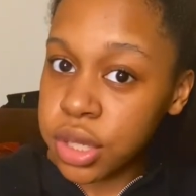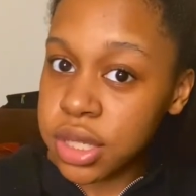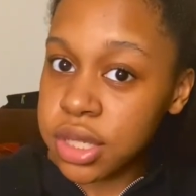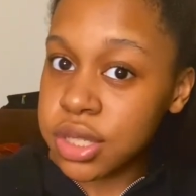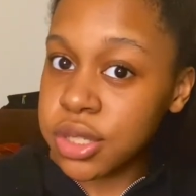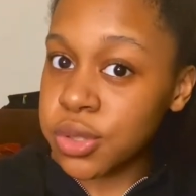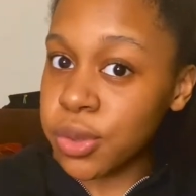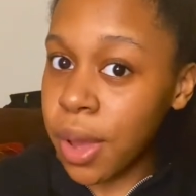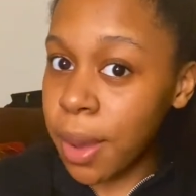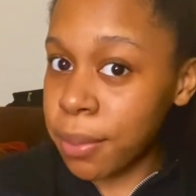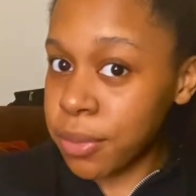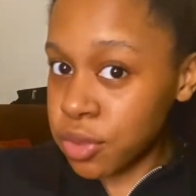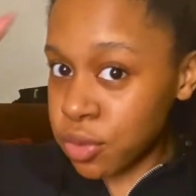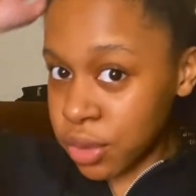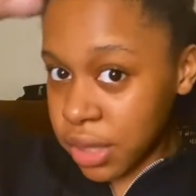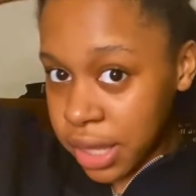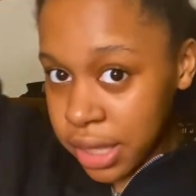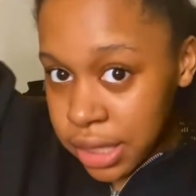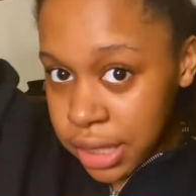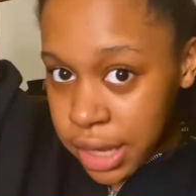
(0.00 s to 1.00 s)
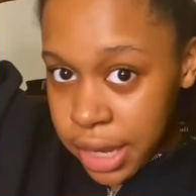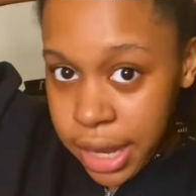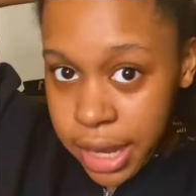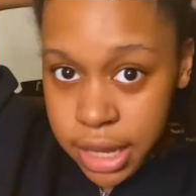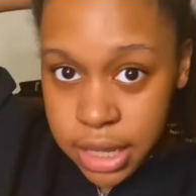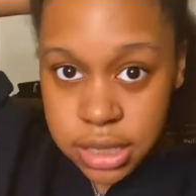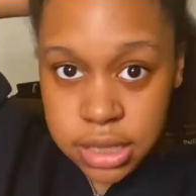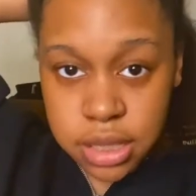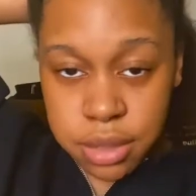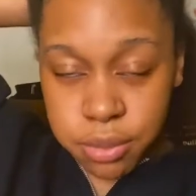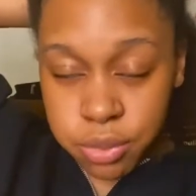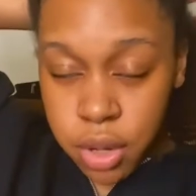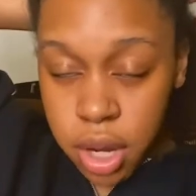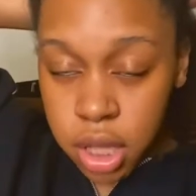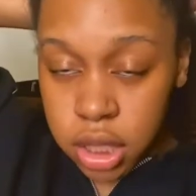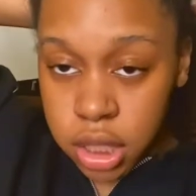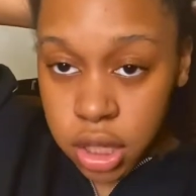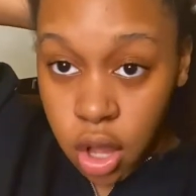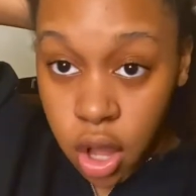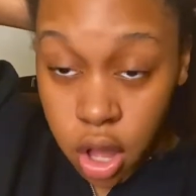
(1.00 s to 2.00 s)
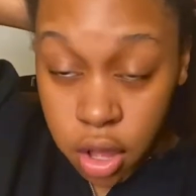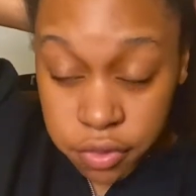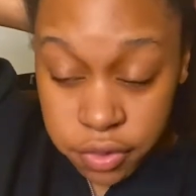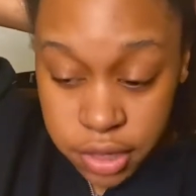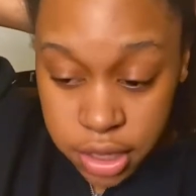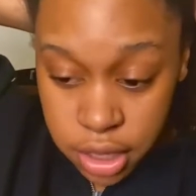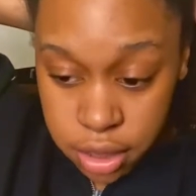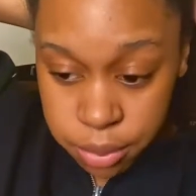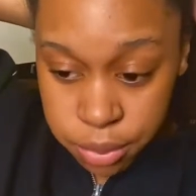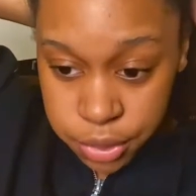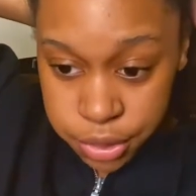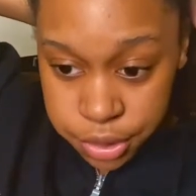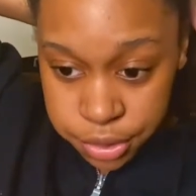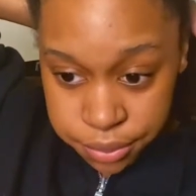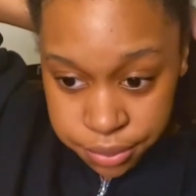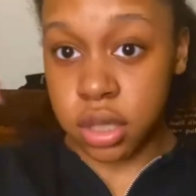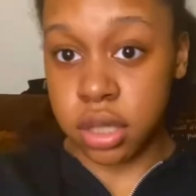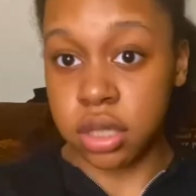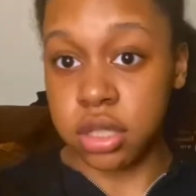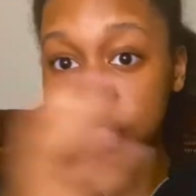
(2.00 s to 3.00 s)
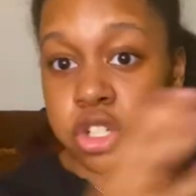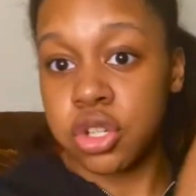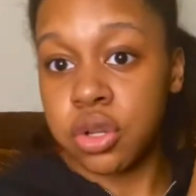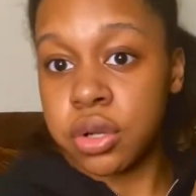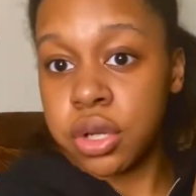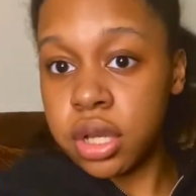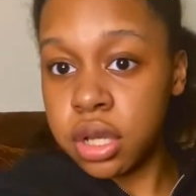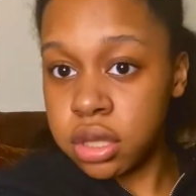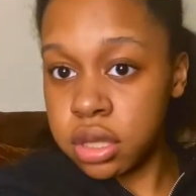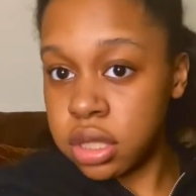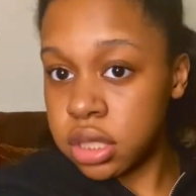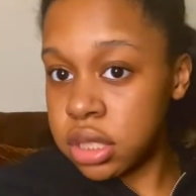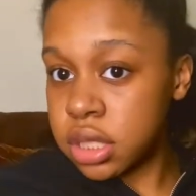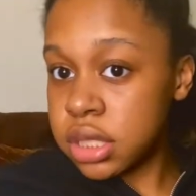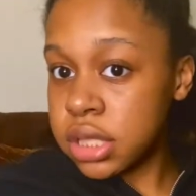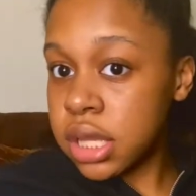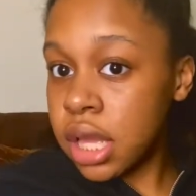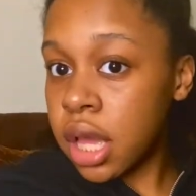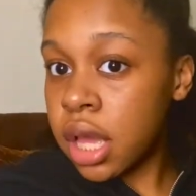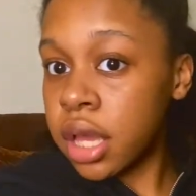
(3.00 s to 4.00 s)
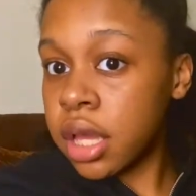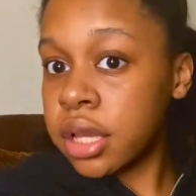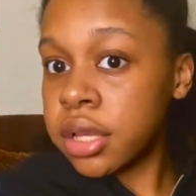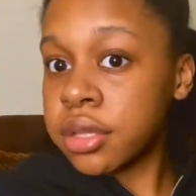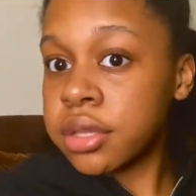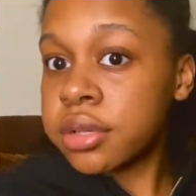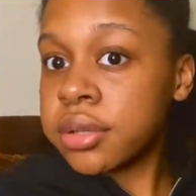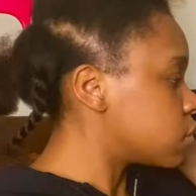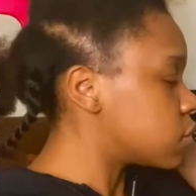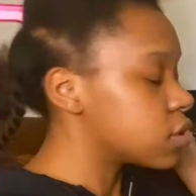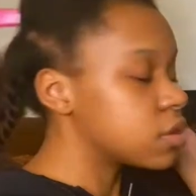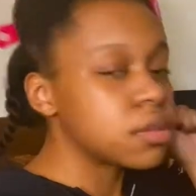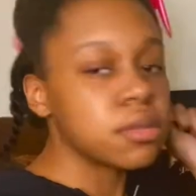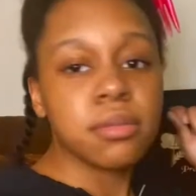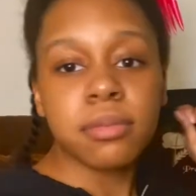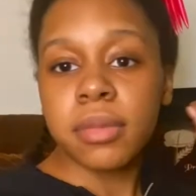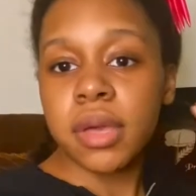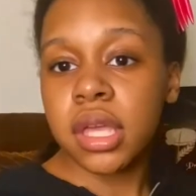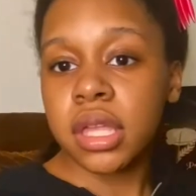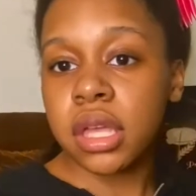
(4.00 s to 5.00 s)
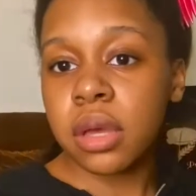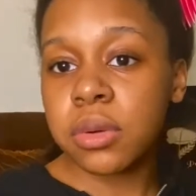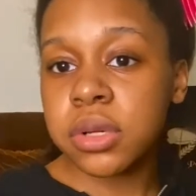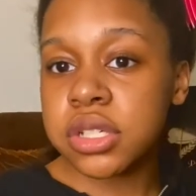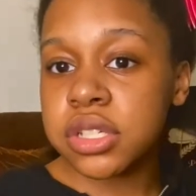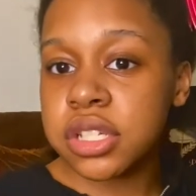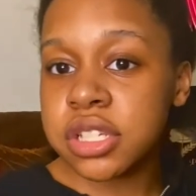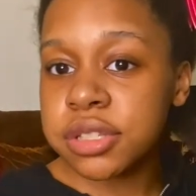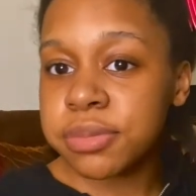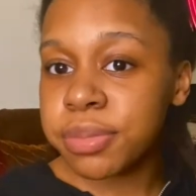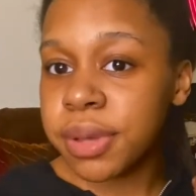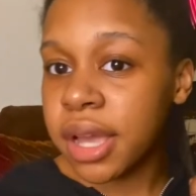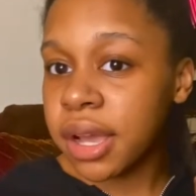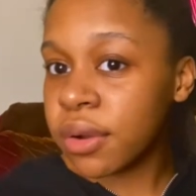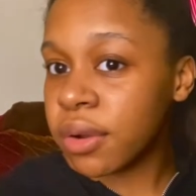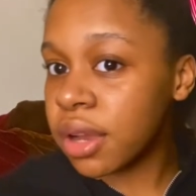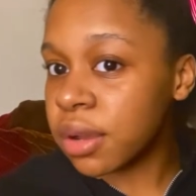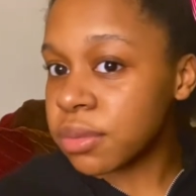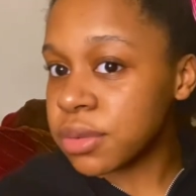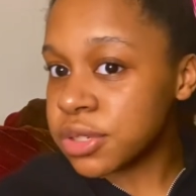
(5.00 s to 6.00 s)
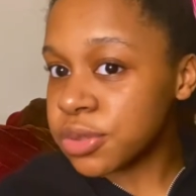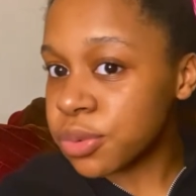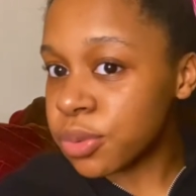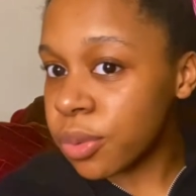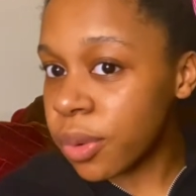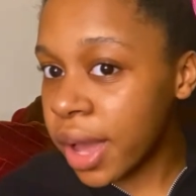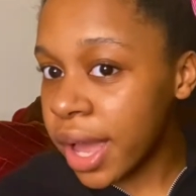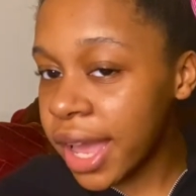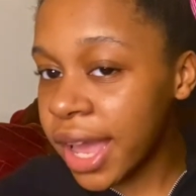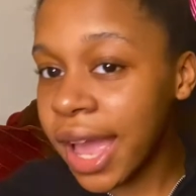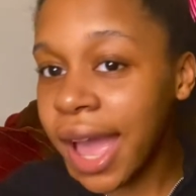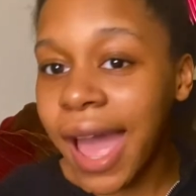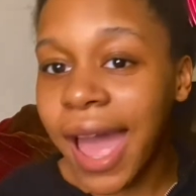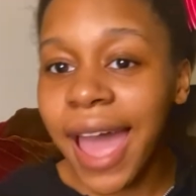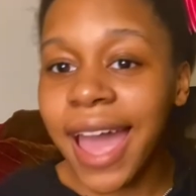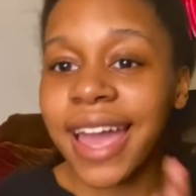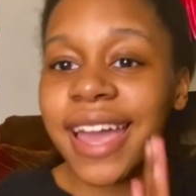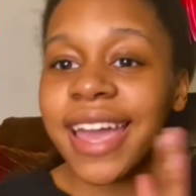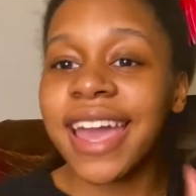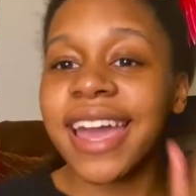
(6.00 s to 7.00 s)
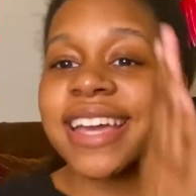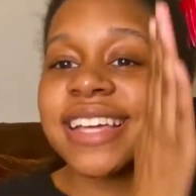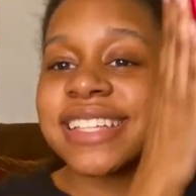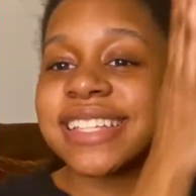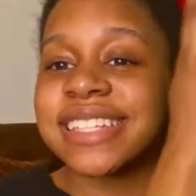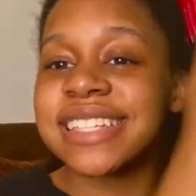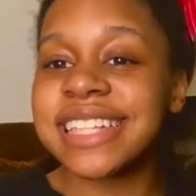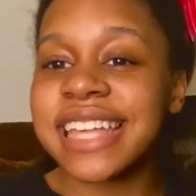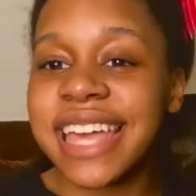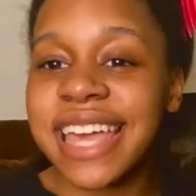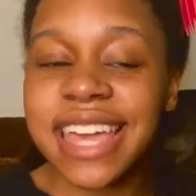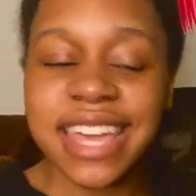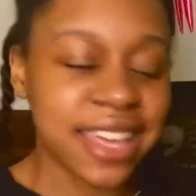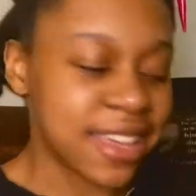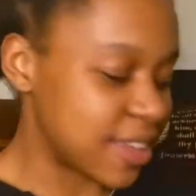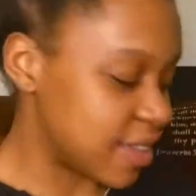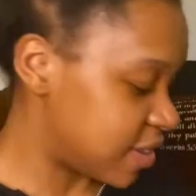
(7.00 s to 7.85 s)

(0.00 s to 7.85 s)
So I'm gonna do that last and probably off camera and show y'all this side. Man, I wish this background was white. I can't see.